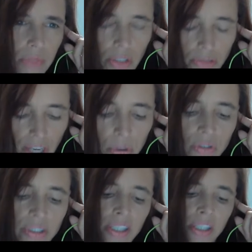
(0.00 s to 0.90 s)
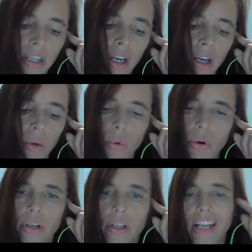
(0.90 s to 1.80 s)
February,
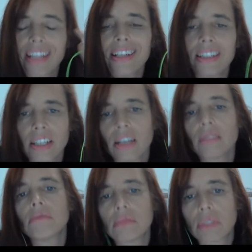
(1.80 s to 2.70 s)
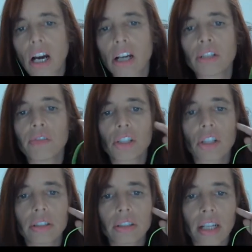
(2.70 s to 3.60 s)
where another
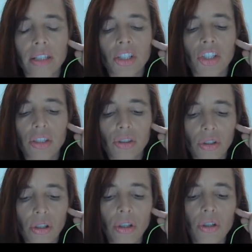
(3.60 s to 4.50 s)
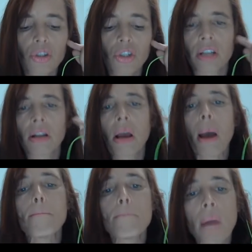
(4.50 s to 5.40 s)
artificial intelligence solution
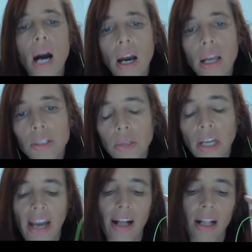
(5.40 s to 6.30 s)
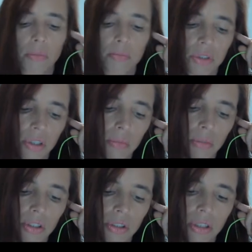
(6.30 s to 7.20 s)
might help. So,
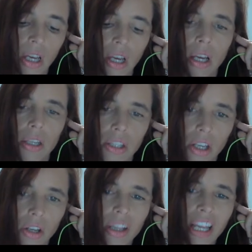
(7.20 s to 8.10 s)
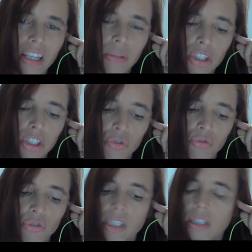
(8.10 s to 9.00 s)
but you know, language is
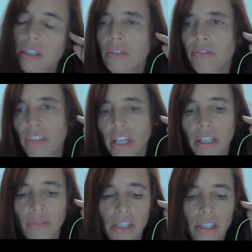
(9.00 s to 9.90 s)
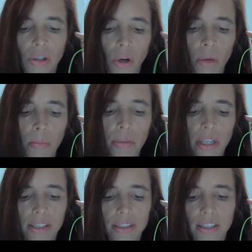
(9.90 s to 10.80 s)
really very, very
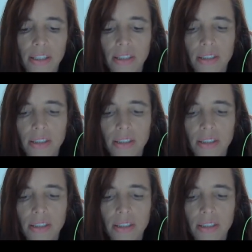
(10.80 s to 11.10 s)
complex, and